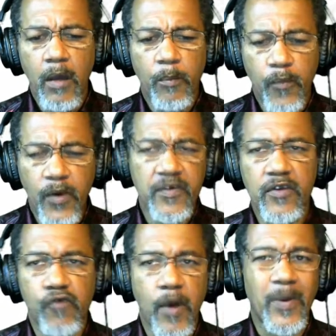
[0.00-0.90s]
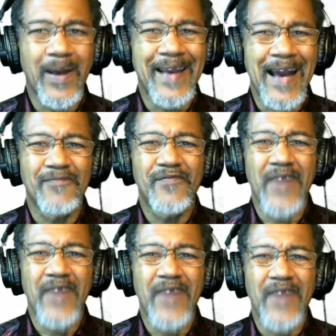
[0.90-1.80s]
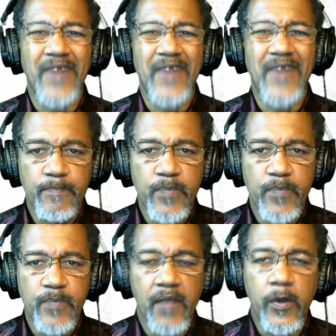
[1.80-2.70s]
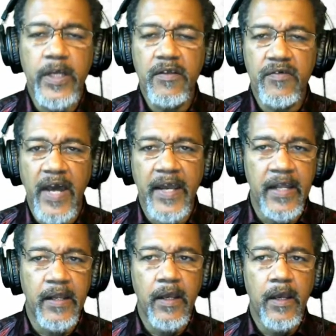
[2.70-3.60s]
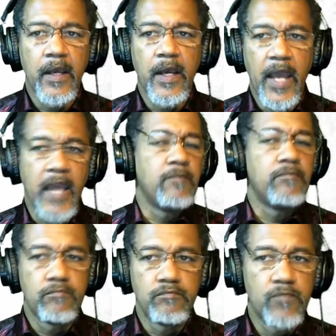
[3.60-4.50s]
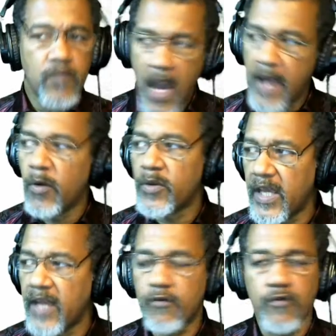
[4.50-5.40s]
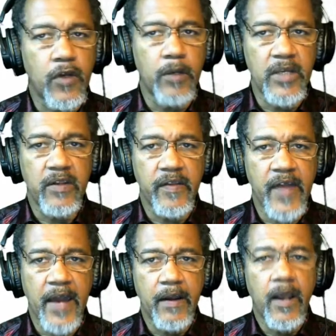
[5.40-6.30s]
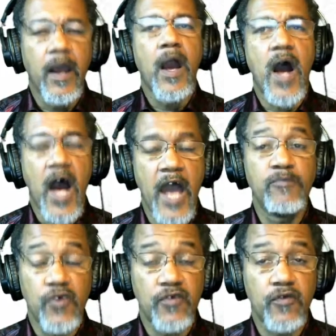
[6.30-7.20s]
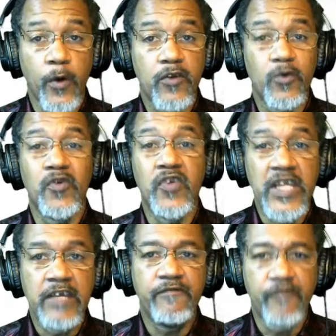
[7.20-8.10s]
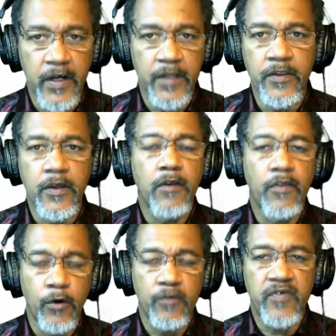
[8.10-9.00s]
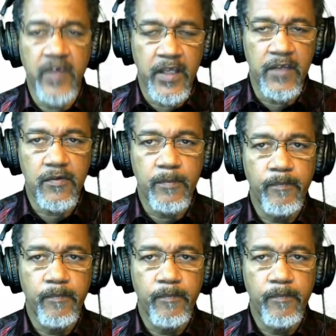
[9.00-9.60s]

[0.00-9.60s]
President Trump got fed up with that. And so he decided, hey, I know what the answer is going to be to that. I'm just going to defund those cities.